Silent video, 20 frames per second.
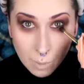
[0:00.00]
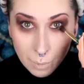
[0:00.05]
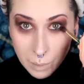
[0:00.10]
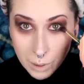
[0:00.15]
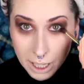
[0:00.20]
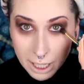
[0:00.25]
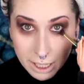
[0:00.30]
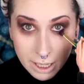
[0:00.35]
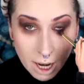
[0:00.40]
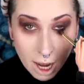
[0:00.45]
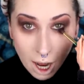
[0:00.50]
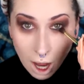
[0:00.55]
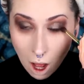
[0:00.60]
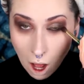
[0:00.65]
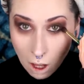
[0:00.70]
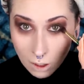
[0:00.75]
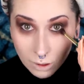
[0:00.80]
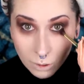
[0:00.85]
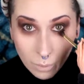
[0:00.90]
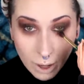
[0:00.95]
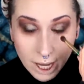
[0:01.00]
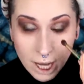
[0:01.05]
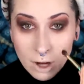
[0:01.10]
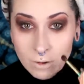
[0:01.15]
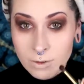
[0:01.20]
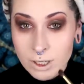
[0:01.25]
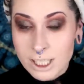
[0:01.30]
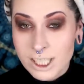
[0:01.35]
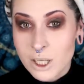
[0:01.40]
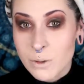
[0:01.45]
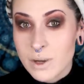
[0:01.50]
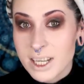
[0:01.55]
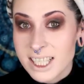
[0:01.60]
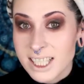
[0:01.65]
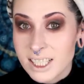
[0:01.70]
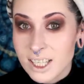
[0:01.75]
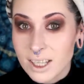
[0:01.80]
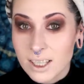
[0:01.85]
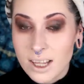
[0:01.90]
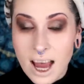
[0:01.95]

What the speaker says: but not all the way over, so we still